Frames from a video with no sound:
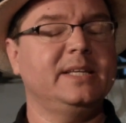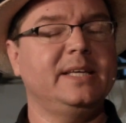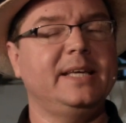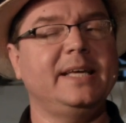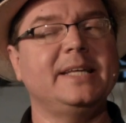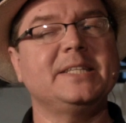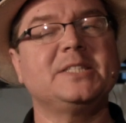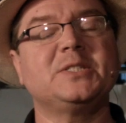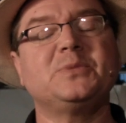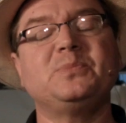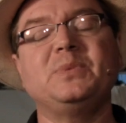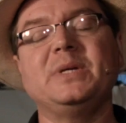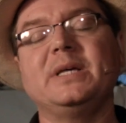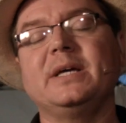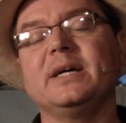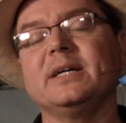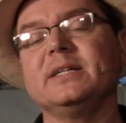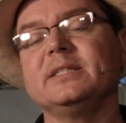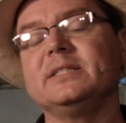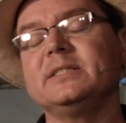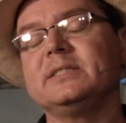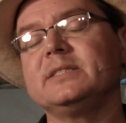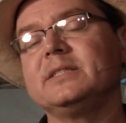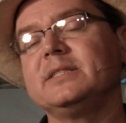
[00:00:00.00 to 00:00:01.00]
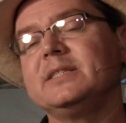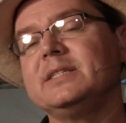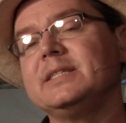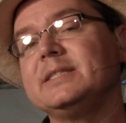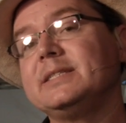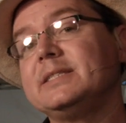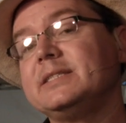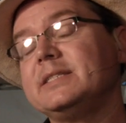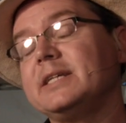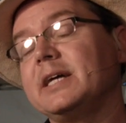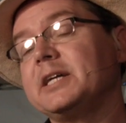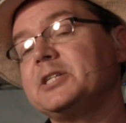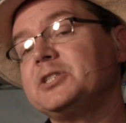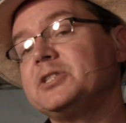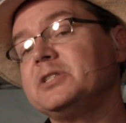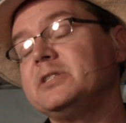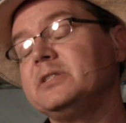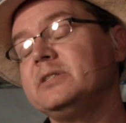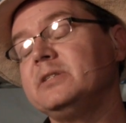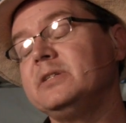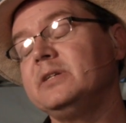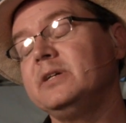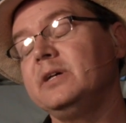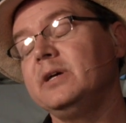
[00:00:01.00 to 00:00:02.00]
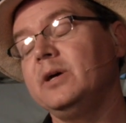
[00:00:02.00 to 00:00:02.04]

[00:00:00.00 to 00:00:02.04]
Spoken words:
it's because this section,